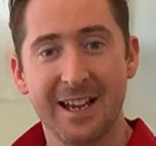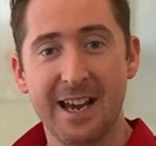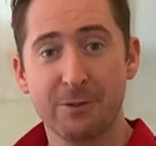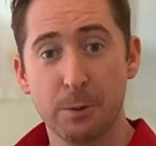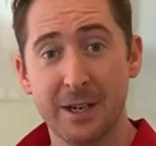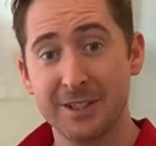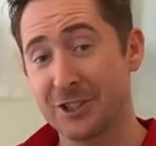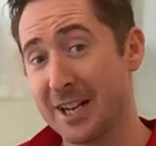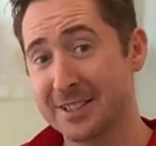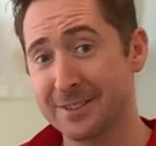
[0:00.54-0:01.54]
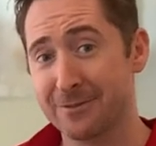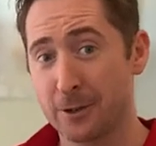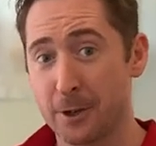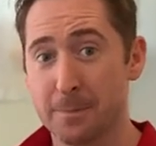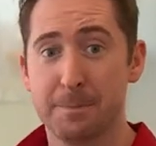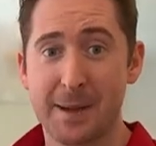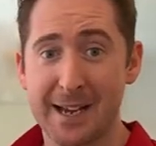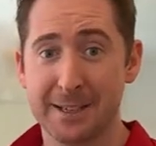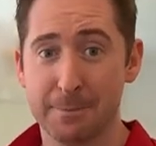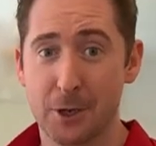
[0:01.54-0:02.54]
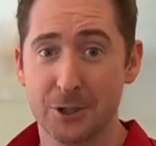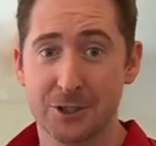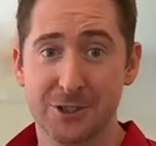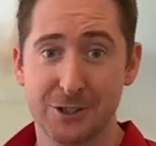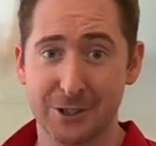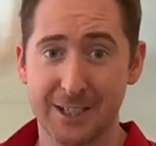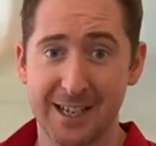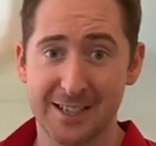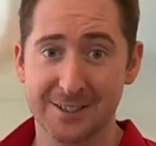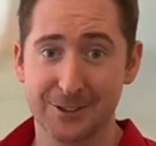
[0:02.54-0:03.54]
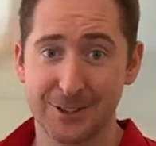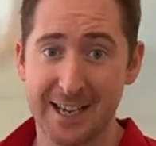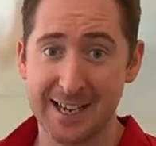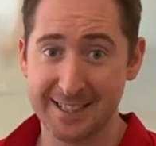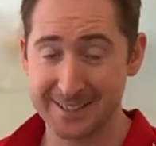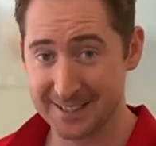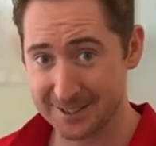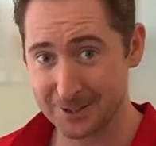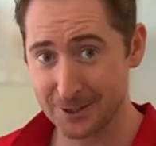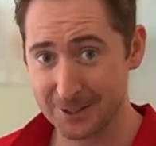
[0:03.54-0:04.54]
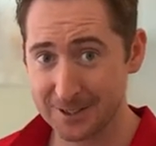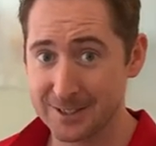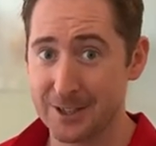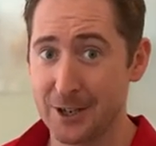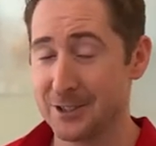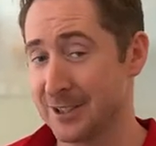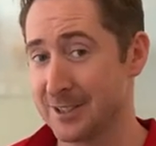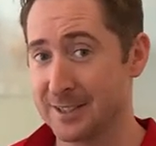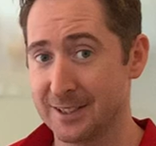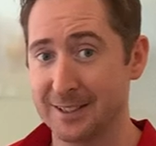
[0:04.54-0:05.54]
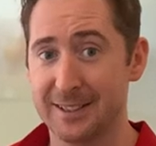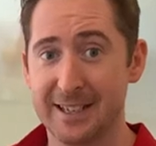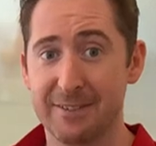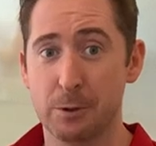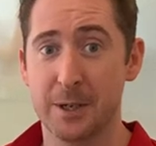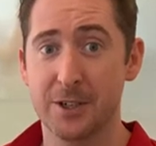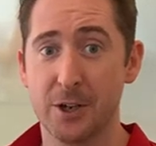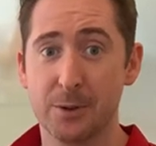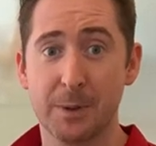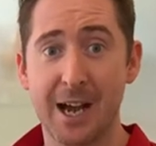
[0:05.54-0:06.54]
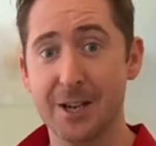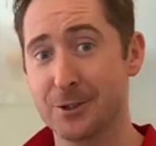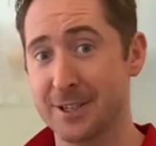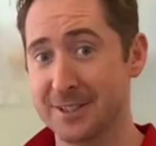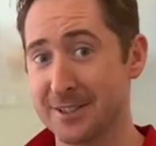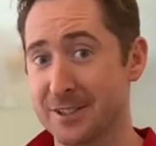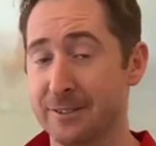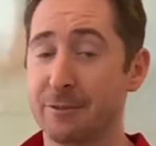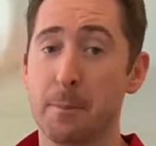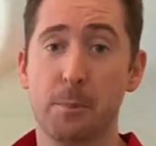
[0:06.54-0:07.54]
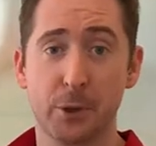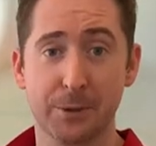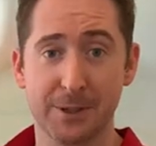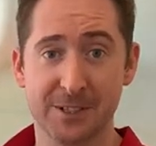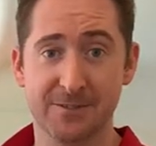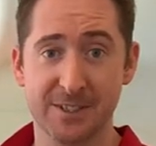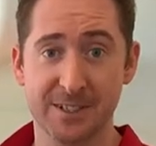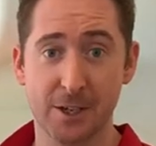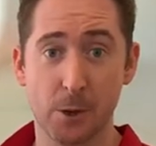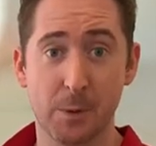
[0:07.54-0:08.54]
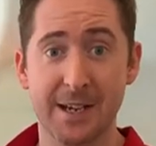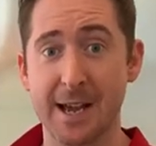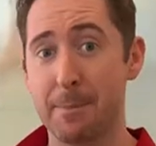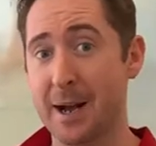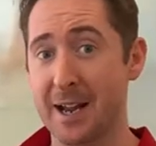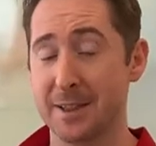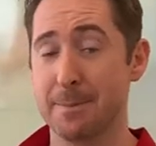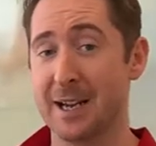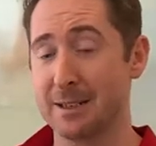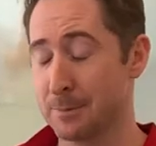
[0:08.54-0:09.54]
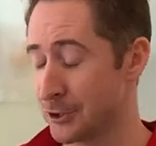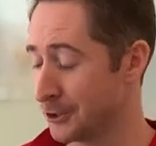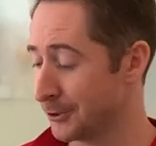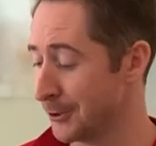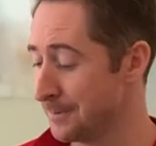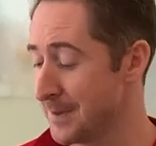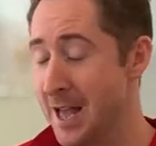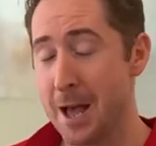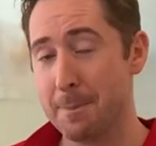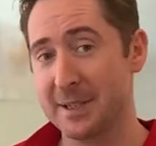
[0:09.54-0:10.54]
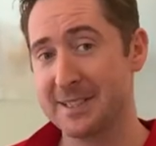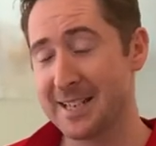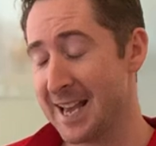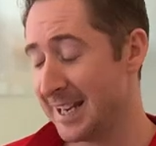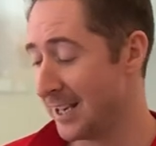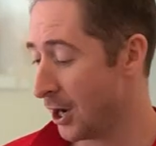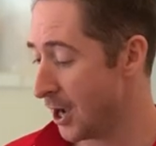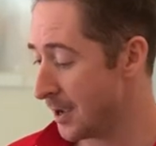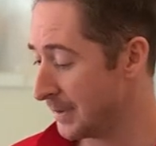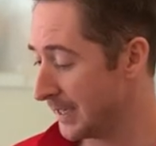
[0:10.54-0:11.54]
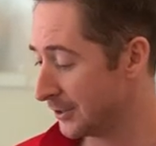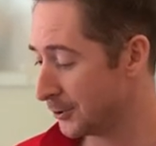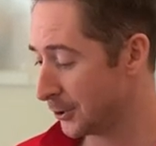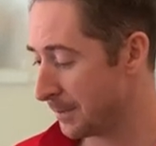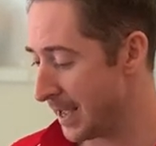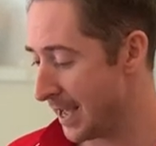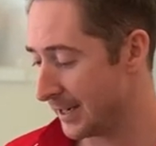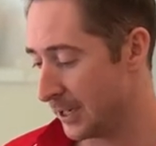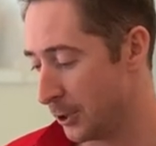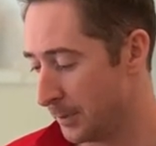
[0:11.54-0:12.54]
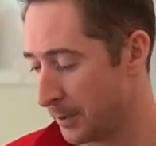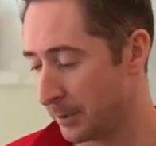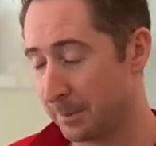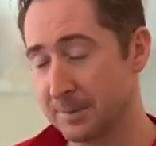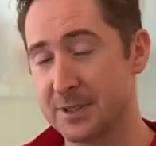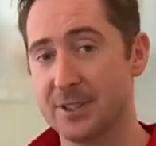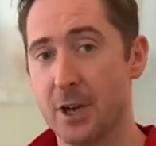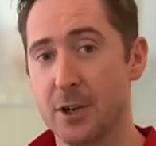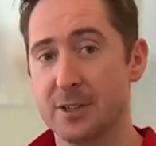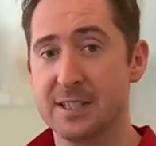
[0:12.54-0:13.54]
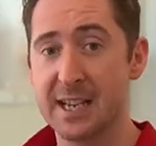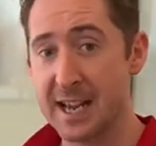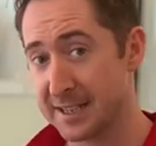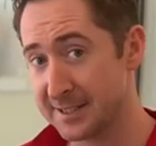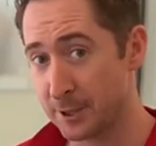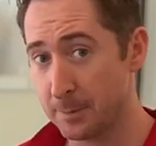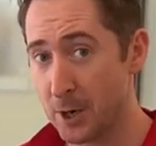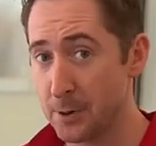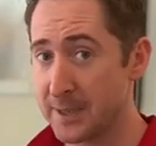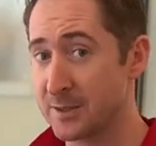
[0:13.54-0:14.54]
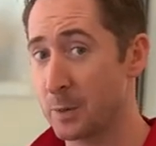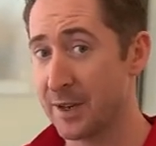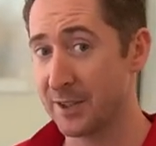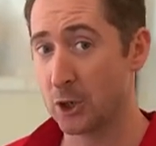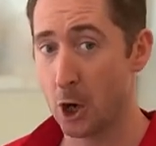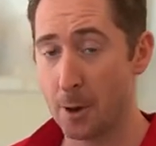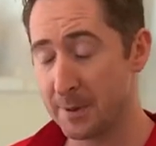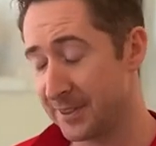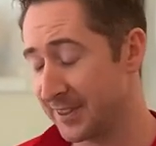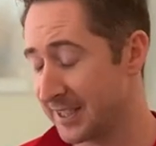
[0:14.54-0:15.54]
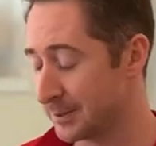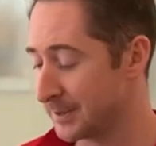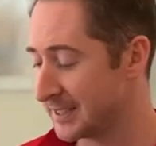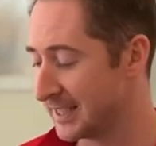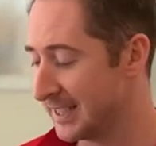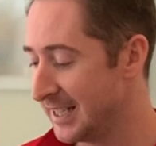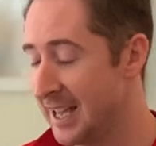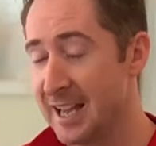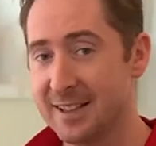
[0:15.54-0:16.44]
Hey everyone, Jason from Back in Motion, Newcastle and Cessnock. So just to let everyone know that we are transitioning from BodyWorx Physio, we're now part of the Back in Motion group. But today I'm here to talk about elbow problems. So tennis elbow is one of the common things we see.